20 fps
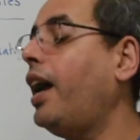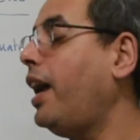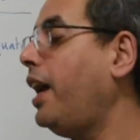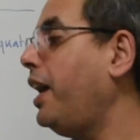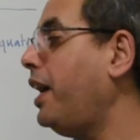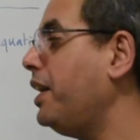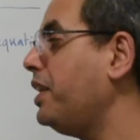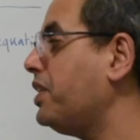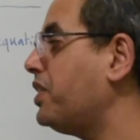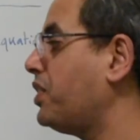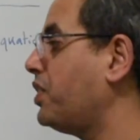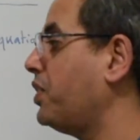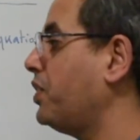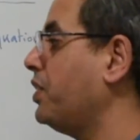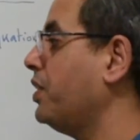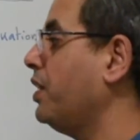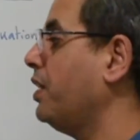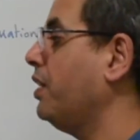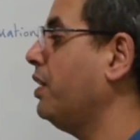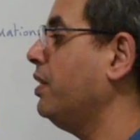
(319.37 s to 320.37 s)

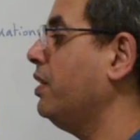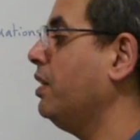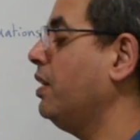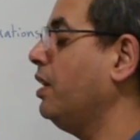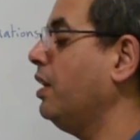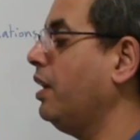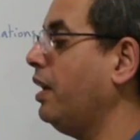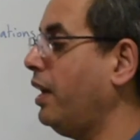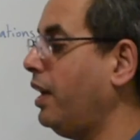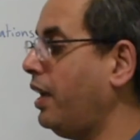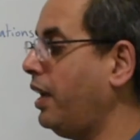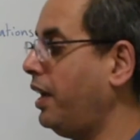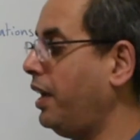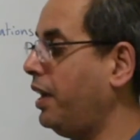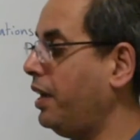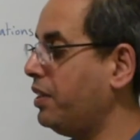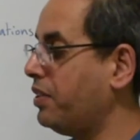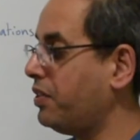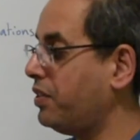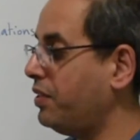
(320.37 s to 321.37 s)
is
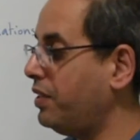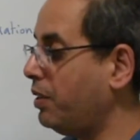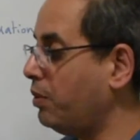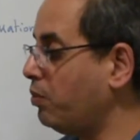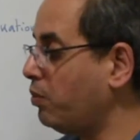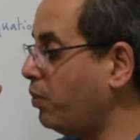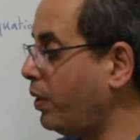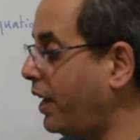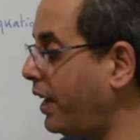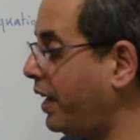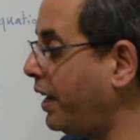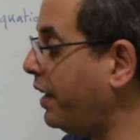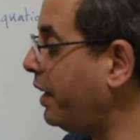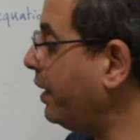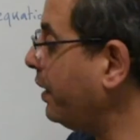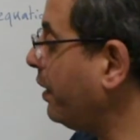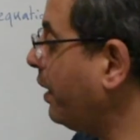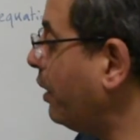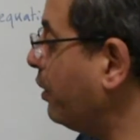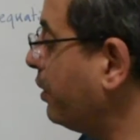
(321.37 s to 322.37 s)
the
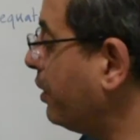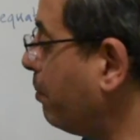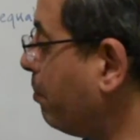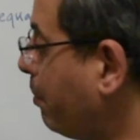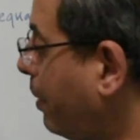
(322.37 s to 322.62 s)
way or the